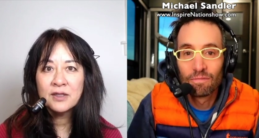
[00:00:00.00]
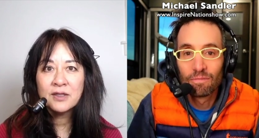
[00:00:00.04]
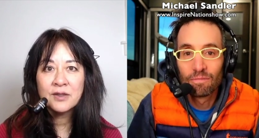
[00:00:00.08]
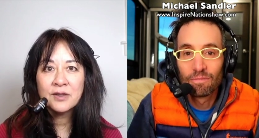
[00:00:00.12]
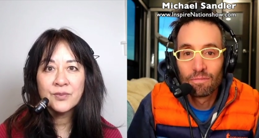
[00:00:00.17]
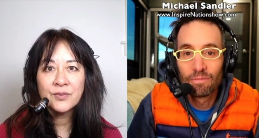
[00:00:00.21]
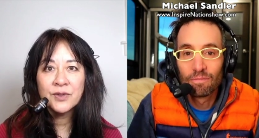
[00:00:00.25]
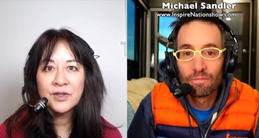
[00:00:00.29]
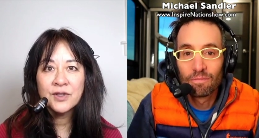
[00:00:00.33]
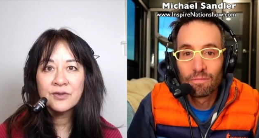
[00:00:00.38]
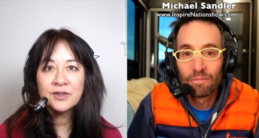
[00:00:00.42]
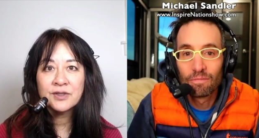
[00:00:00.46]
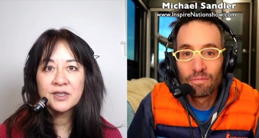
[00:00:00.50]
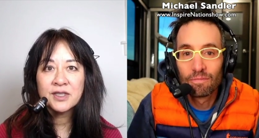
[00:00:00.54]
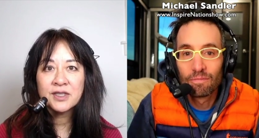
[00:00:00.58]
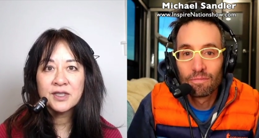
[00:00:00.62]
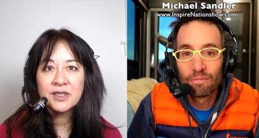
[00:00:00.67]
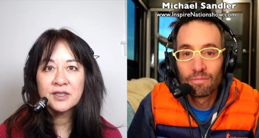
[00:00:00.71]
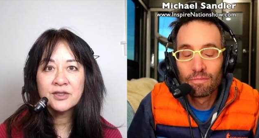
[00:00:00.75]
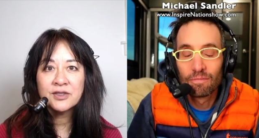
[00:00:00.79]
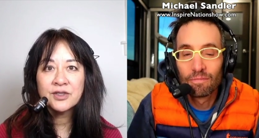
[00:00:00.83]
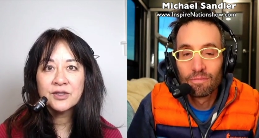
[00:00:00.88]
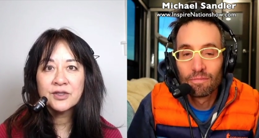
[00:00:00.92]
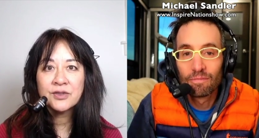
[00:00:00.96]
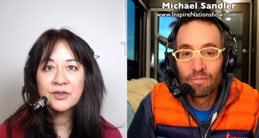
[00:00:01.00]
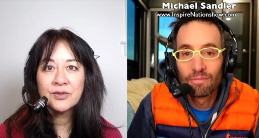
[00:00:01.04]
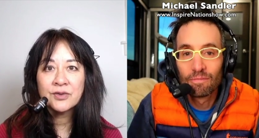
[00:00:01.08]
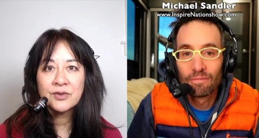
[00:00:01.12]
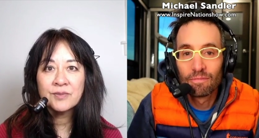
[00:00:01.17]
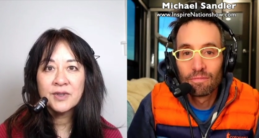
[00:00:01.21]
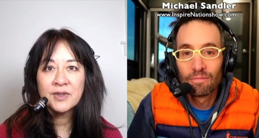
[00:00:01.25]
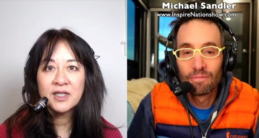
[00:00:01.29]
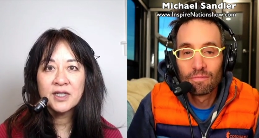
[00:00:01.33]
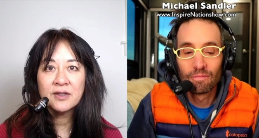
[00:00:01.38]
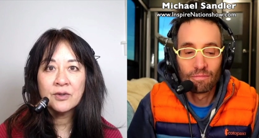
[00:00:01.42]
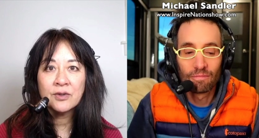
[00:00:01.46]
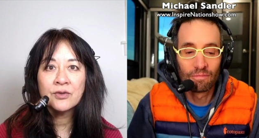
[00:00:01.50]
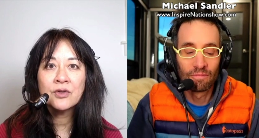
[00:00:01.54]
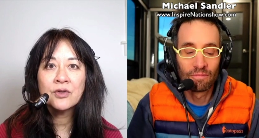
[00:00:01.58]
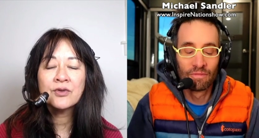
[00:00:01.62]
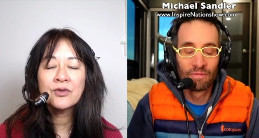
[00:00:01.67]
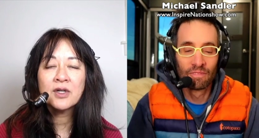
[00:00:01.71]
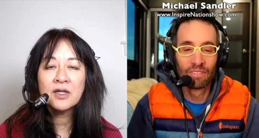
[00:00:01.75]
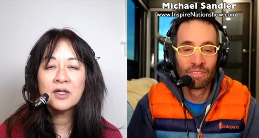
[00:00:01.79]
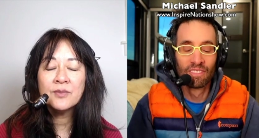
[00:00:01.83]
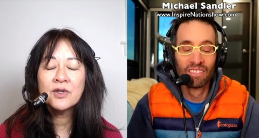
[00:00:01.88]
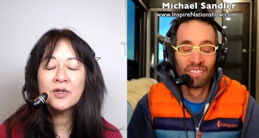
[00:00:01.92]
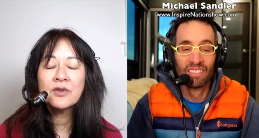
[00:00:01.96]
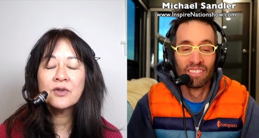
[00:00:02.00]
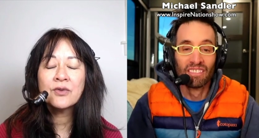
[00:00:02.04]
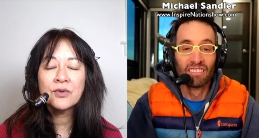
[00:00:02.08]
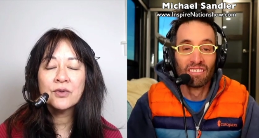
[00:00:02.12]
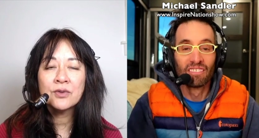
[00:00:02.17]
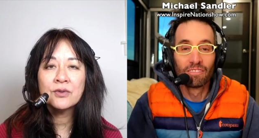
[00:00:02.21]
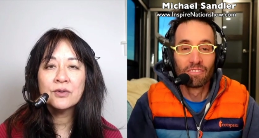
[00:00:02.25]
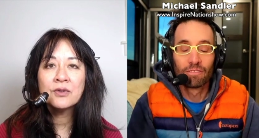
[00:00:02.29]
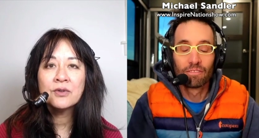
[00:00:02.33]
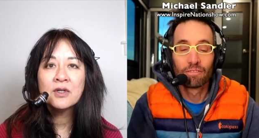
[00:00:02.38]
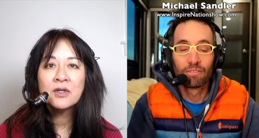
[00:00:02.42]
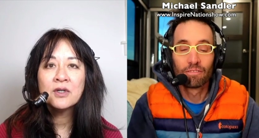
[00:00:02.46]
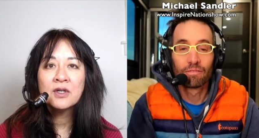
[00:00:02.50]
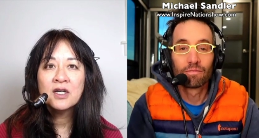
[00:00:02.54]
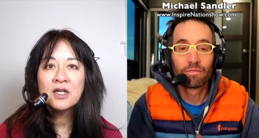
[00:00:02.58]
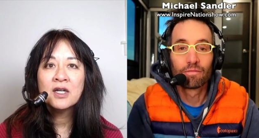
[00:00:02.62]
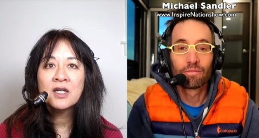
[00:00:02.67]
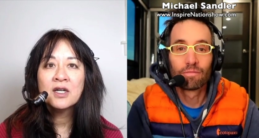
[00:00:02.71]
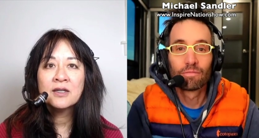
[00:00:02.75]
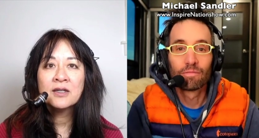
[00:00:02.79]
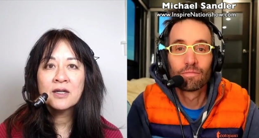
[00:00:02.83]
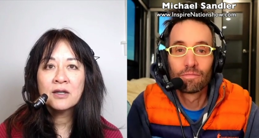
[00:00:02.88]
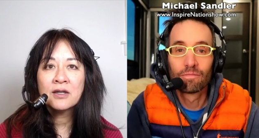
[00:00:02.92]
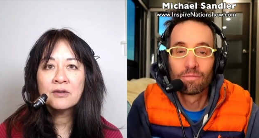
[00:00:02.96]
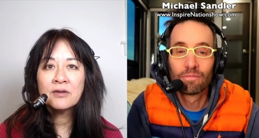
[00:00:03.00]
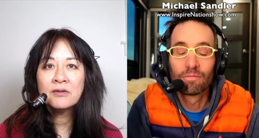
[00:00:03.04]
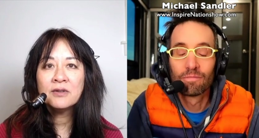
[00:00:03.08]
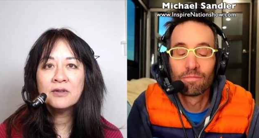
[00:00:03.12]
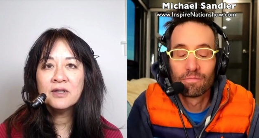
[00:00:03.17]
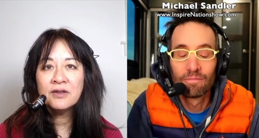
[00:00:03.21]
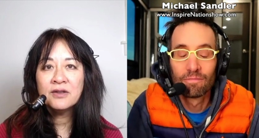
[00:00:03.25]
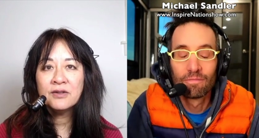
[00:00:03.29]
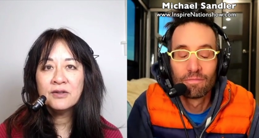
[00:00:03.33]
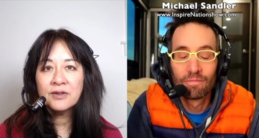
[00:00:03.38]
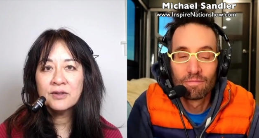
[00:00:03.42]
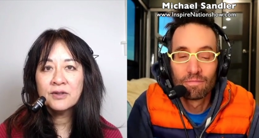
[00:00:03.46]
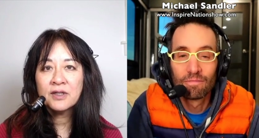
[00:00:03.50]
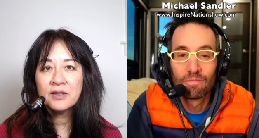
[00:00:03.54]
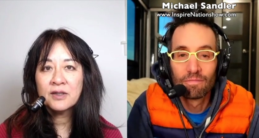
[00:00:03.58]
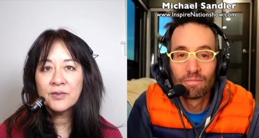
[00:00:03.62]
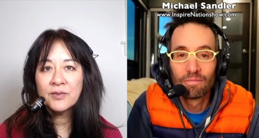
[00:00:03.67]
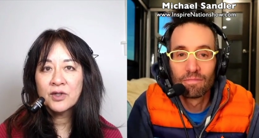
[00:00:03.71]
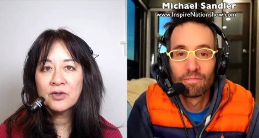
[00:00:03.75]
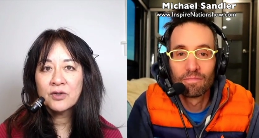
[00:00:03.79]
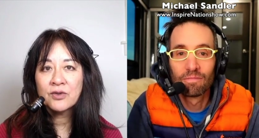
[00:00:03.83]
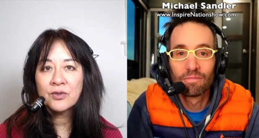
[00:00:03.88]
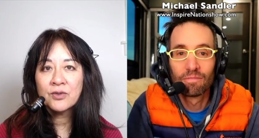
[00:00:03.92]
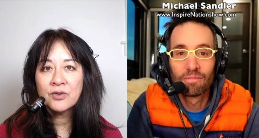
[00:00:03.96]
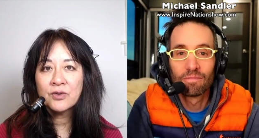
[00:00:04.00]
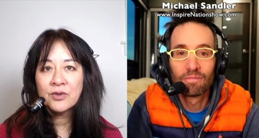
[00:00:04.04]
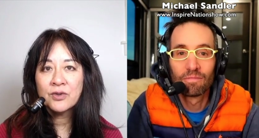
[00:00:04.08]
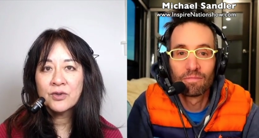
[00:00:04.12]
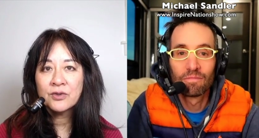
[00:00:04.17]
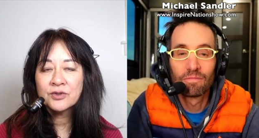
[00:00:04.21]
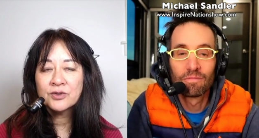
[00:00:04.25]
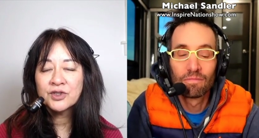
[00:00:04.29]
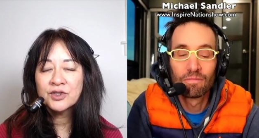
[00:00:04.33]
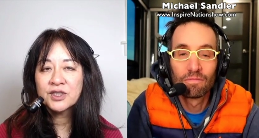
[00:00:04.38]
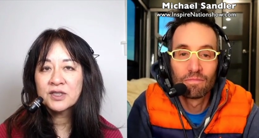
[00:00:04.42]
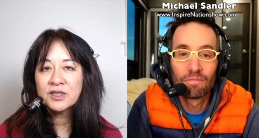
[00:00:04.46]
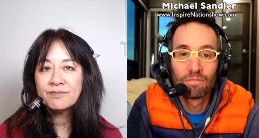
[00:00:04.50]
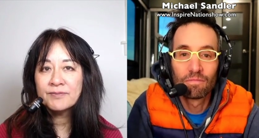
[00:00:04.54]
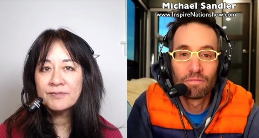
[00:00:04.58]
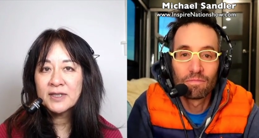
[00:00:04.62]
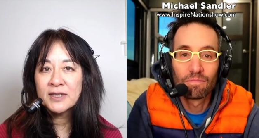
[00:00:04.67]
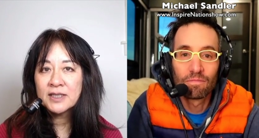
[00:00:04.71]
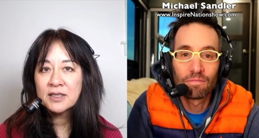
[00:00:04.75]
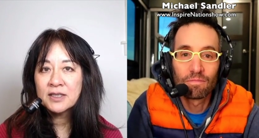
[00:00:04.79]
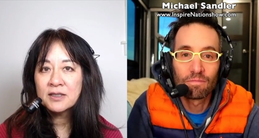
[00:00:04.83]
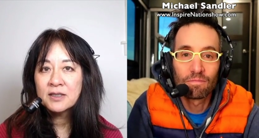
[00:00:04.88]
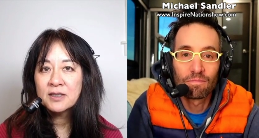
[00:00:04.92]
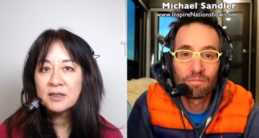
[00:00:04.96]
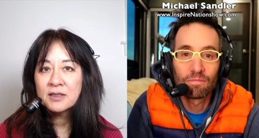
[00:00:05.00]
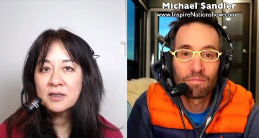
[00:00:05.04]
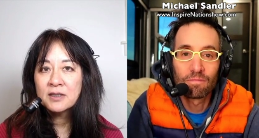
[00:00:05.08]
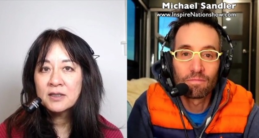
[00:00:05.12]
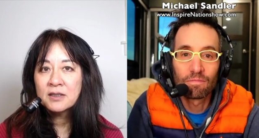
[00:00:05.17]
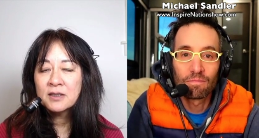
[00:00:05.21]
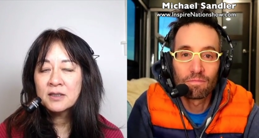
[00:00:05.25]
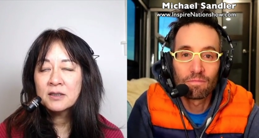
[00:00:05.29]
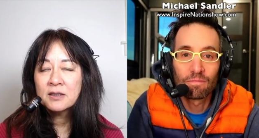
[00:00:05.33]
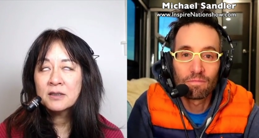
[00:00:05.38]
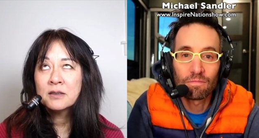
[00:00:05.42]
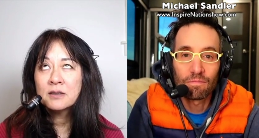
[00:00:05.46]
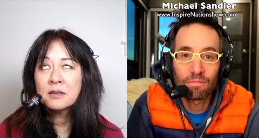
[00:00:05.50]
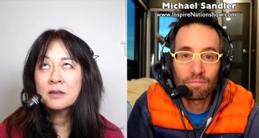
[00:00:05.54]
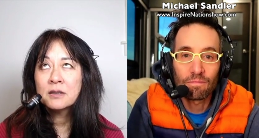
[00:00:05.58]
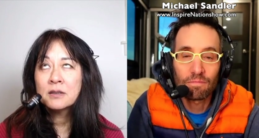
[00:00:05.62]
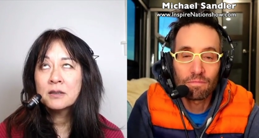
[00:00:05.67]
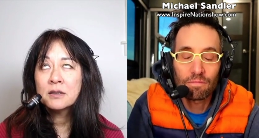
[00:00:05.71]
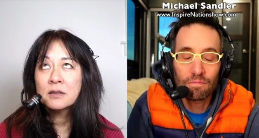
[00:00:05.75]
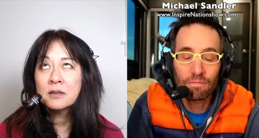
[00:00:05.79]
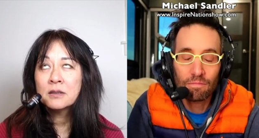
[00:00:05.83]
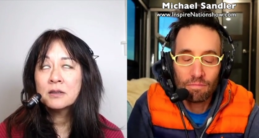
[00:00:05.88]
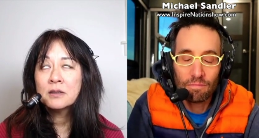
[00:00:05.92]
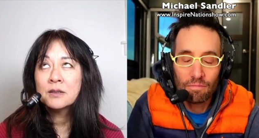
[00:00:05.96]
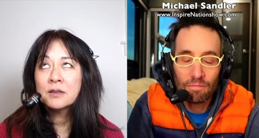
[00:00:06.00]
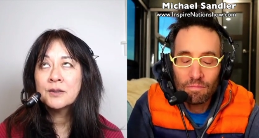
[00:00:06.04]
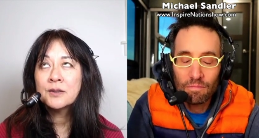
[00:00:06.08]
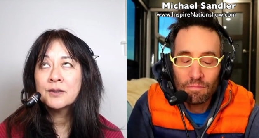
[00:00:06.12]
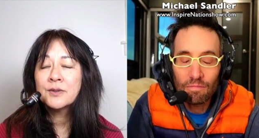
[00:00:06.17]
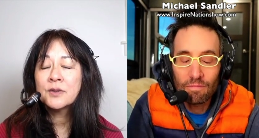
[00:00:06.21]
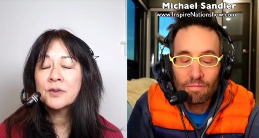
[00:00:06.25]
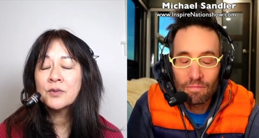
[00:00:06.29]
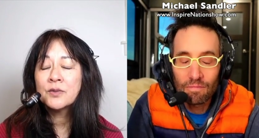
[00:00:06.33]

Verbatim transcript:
Speaker 1: it's weird because I just heard my they're coming through. Not only are they coming through, they're just meant they were